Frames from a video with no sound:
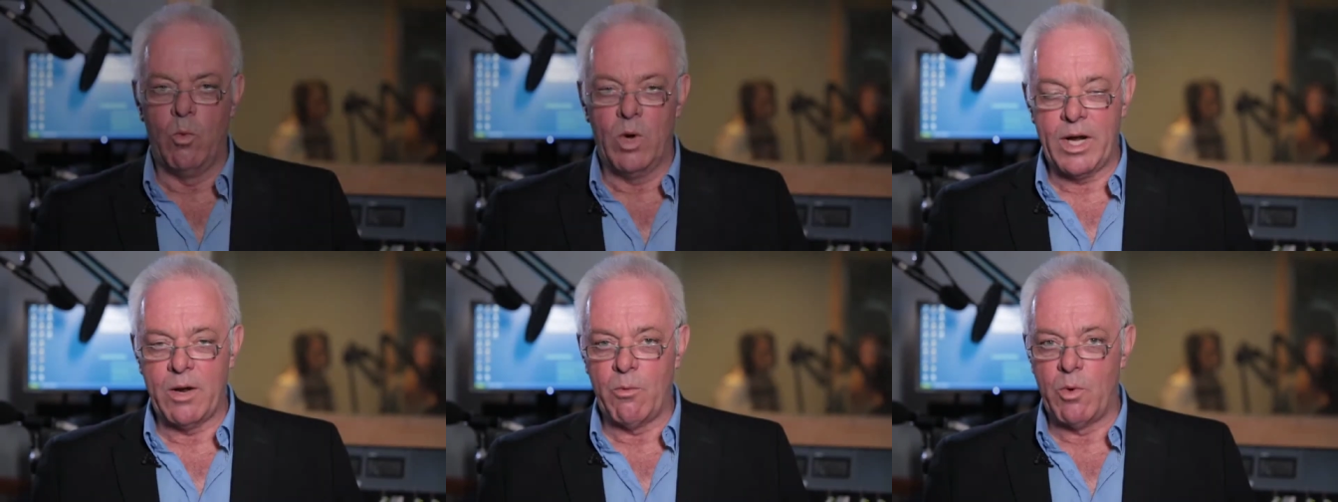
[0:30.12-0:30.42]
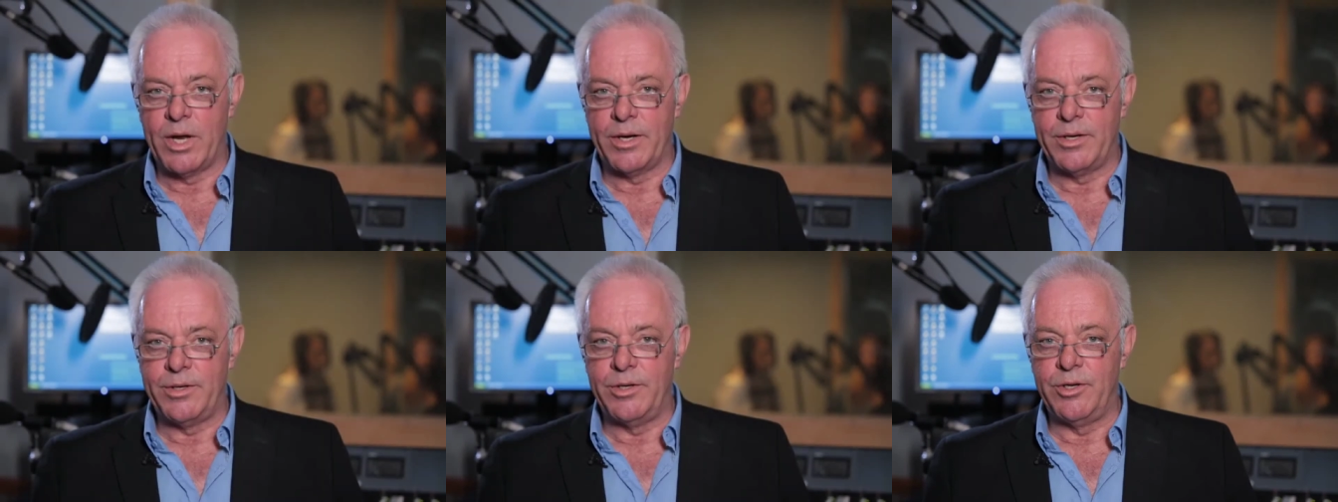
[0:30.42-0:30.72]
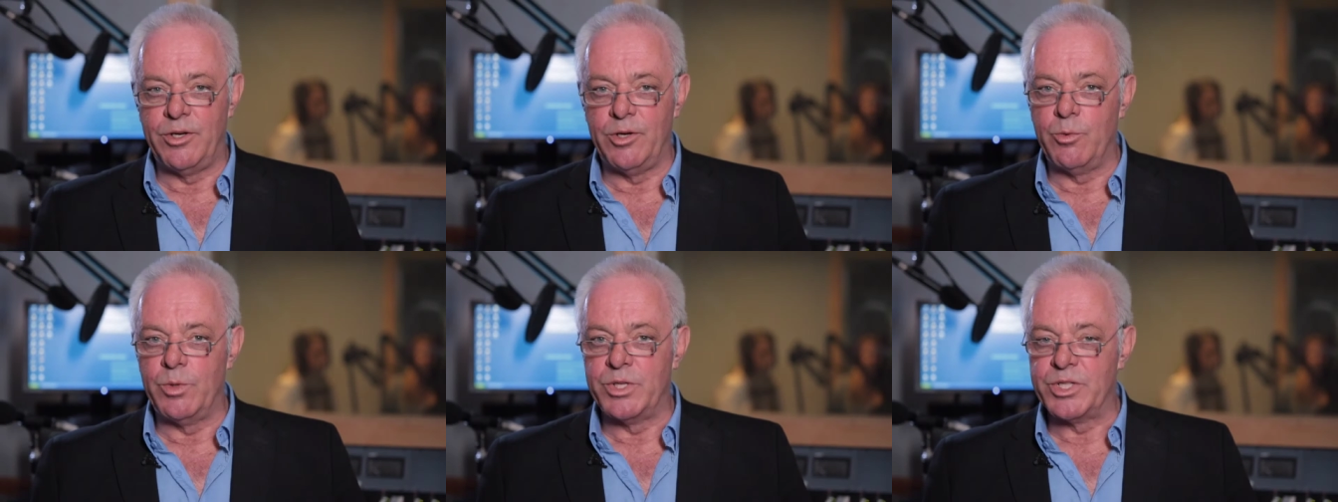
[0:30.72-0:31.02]
What I wanted
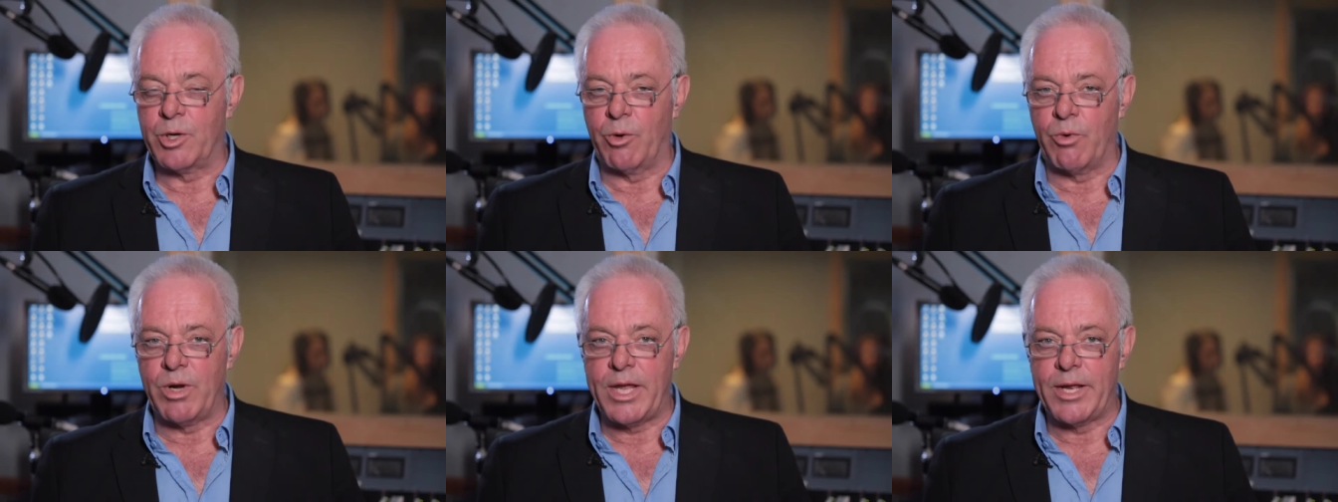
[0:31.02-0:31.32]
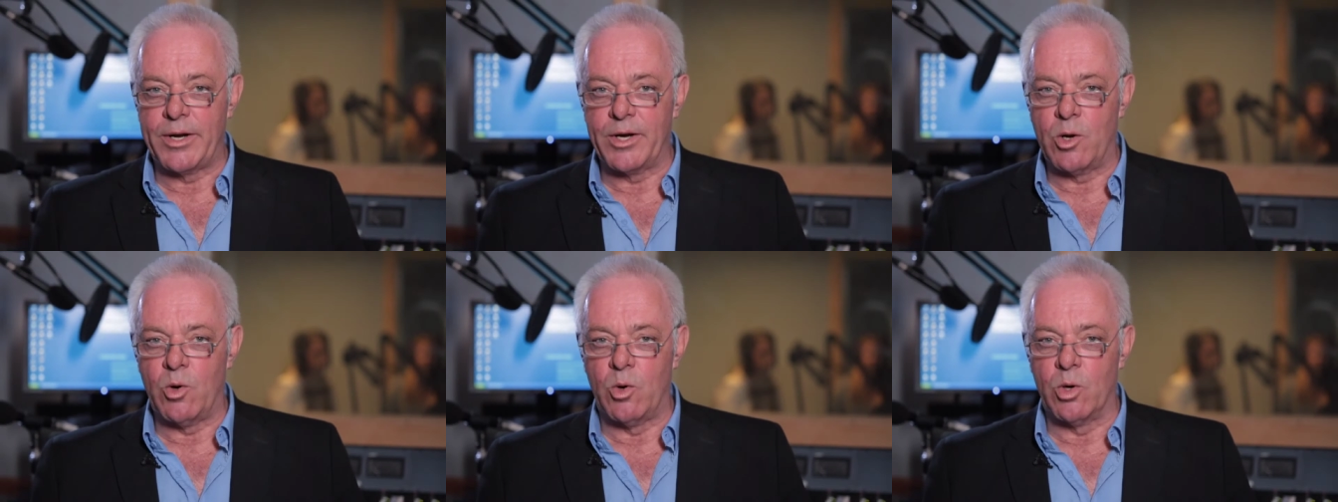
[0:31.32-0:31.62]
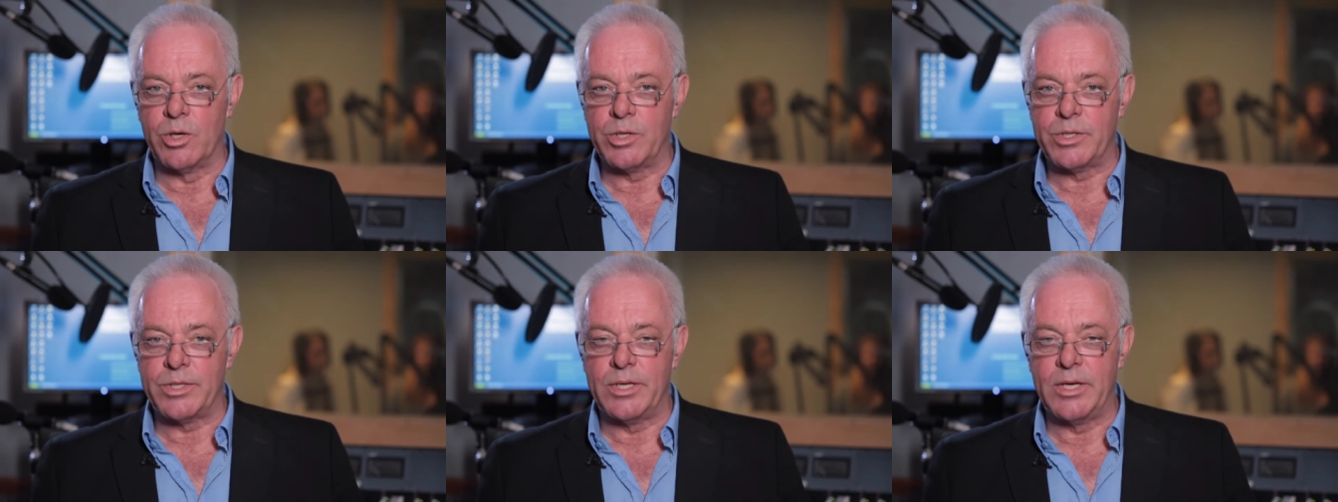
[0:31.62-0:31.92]
to do was create a
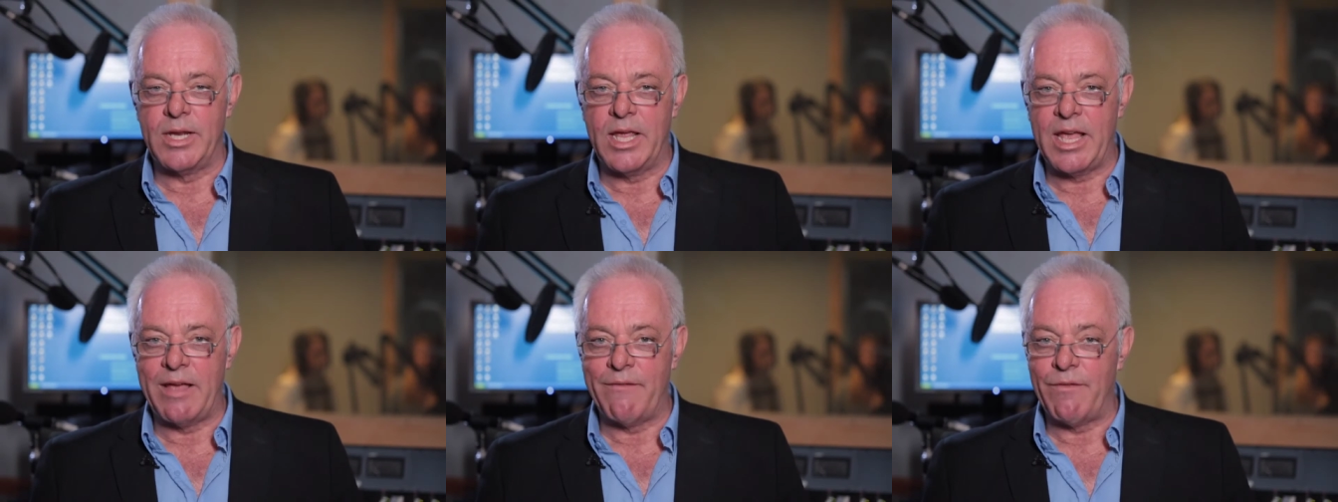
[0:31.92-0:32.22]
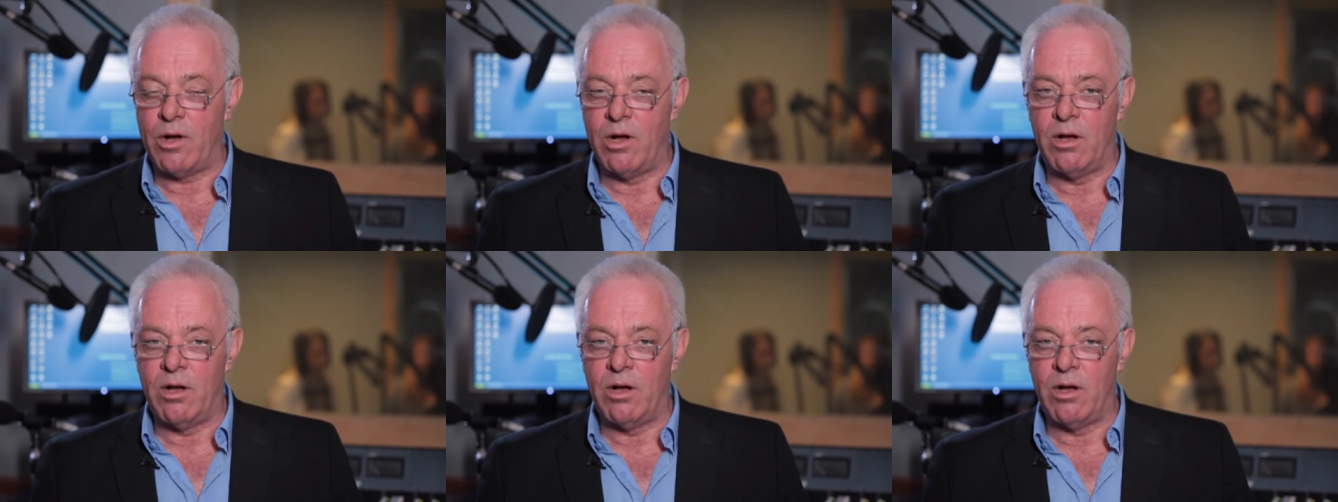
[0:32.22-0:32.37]
course that gave